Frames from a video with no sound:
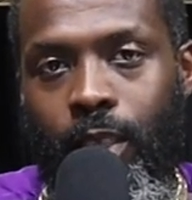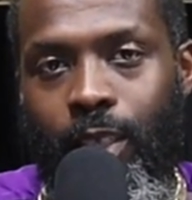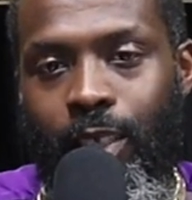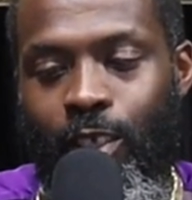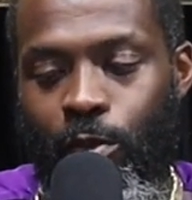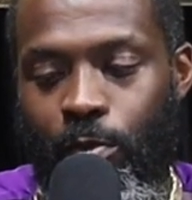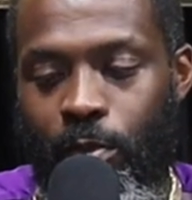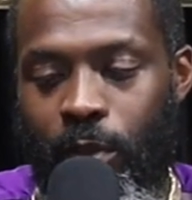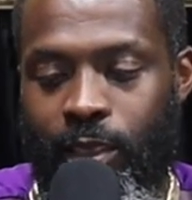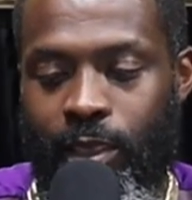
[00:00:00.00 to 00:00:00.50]

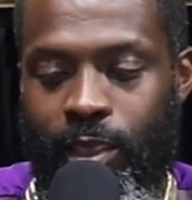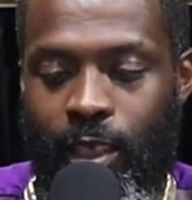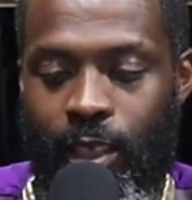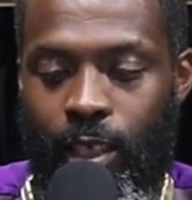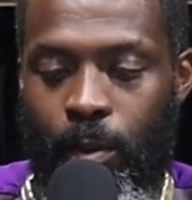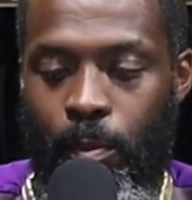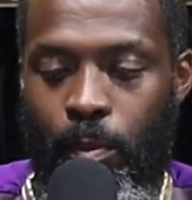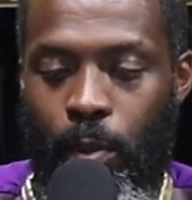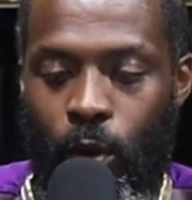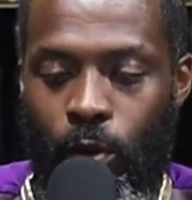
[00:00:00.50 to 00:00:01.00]
You're missing a
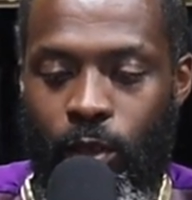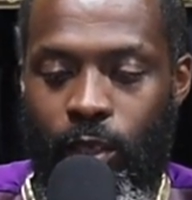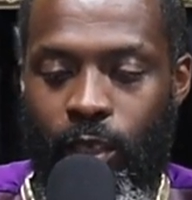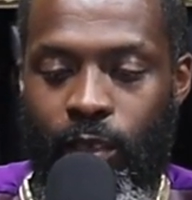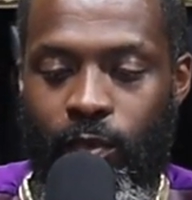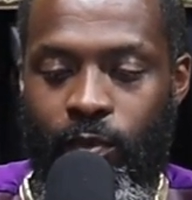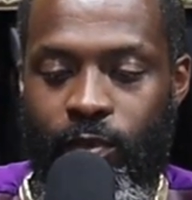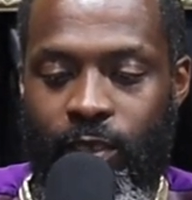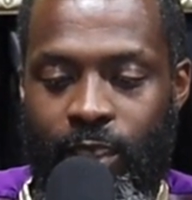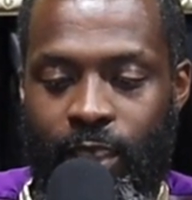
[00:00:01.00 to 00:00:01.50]
component
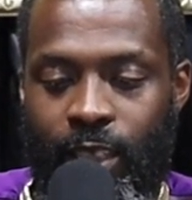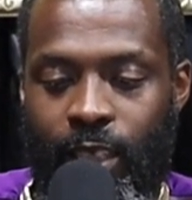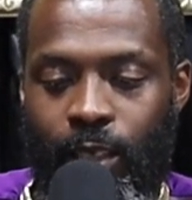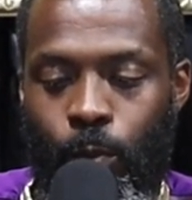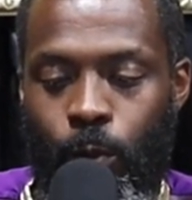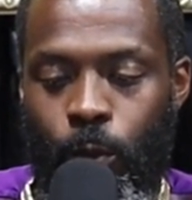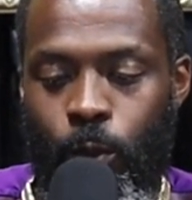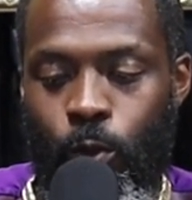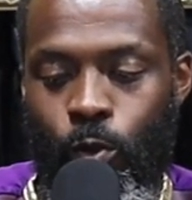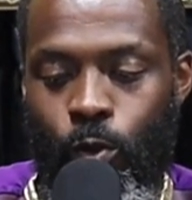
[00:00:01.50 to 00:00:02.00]
of seeing
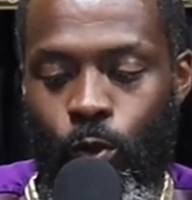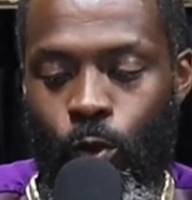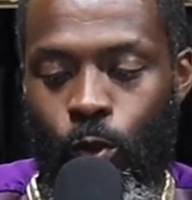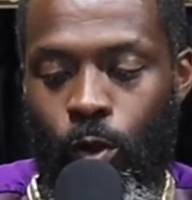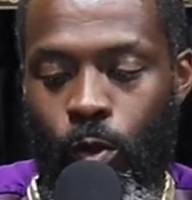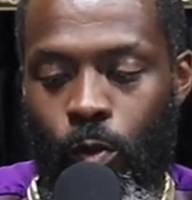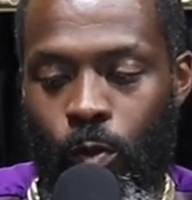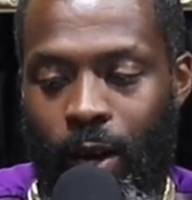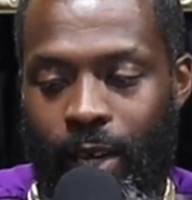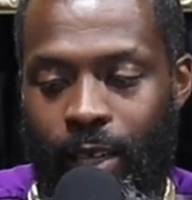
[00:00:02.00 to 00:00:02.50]
what you're
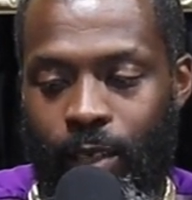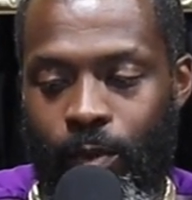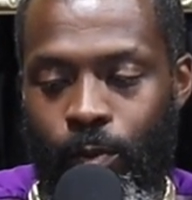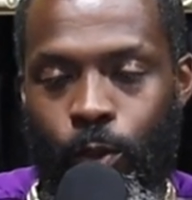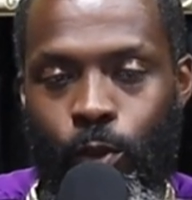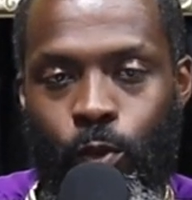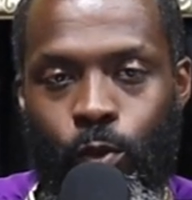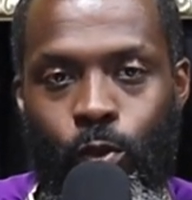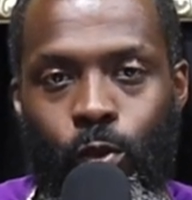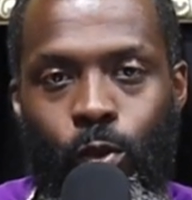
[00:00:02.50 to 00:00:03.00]
doing right and
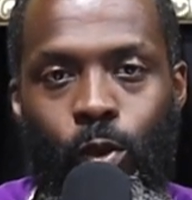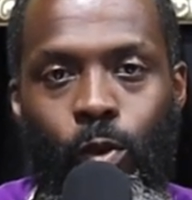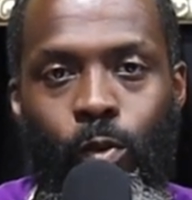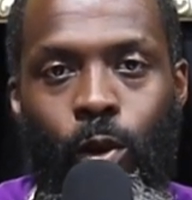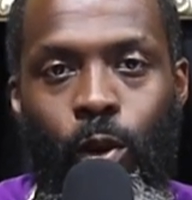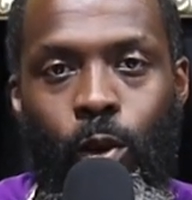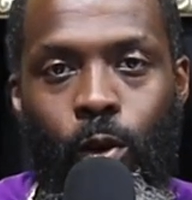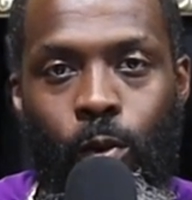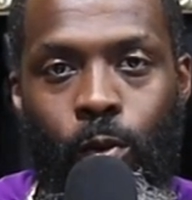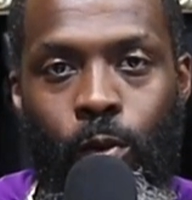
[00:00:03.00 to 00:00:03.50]
what you're doing
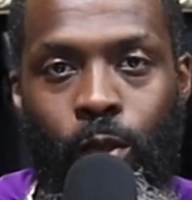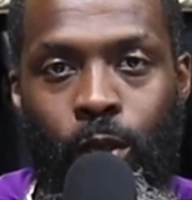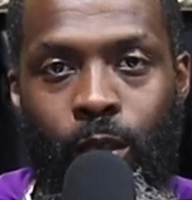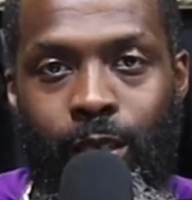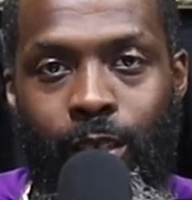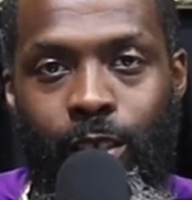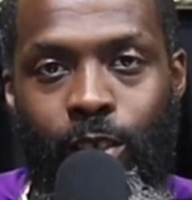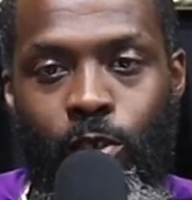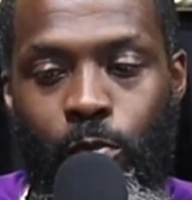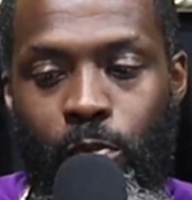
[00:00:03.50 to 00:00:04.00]
wrong.
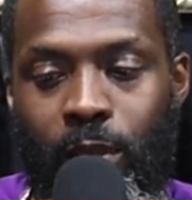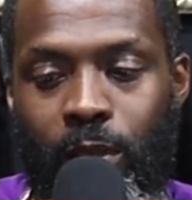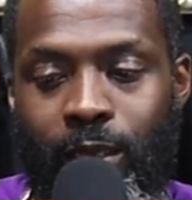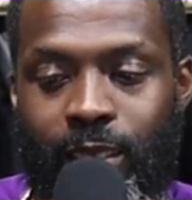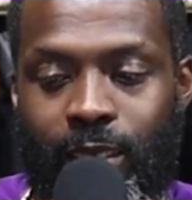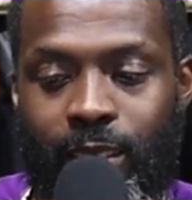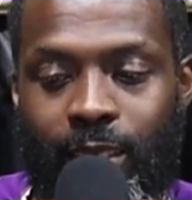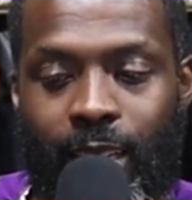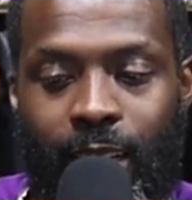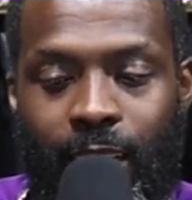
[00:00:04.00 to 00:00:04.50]
You're
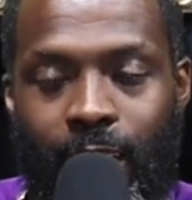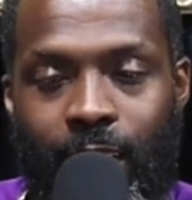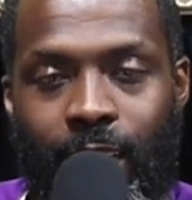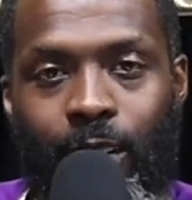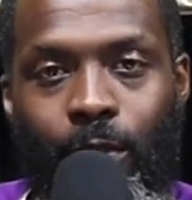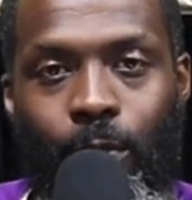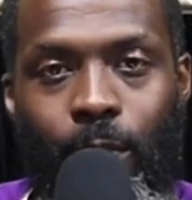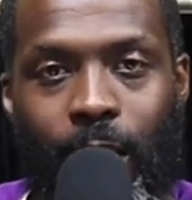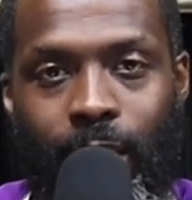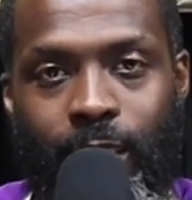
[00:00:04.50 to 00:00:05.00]
missing that
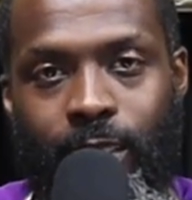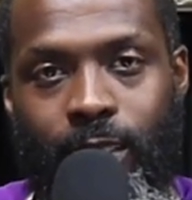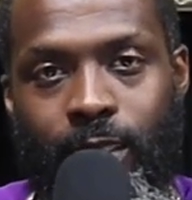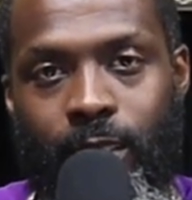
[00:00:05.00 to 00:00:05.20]
interaction.